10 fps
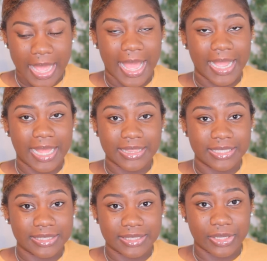I got
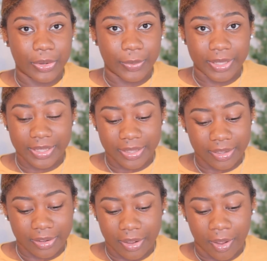these to go with
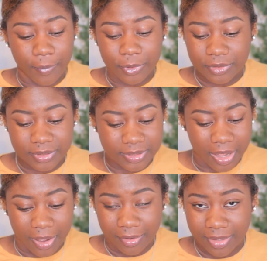almost
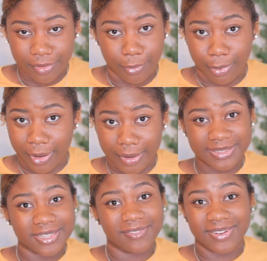all the little brown
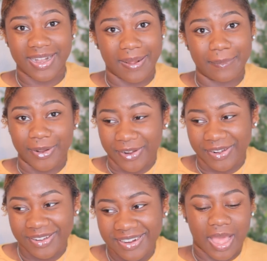stuff that I
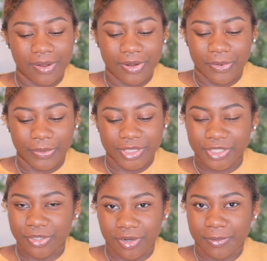bought. I don't know which
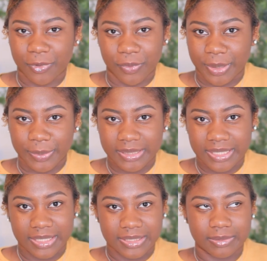shirt I'm gonna wear with
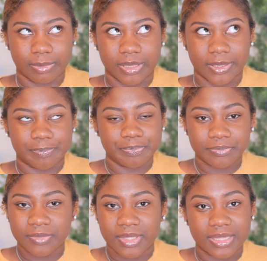these, but
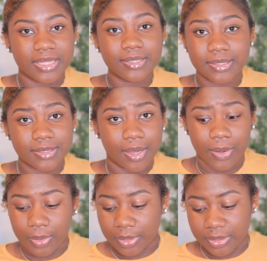this is a
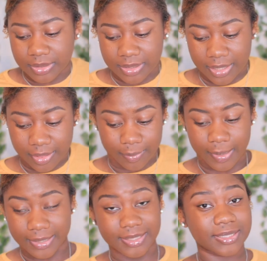whole look together
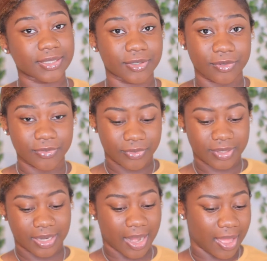by
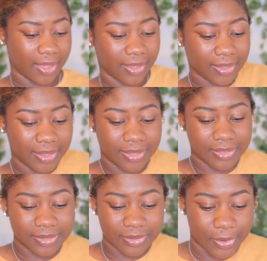itself. Like,
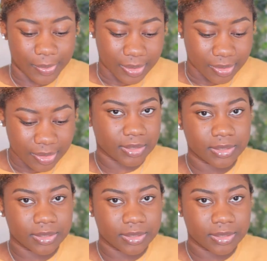that's a whole look.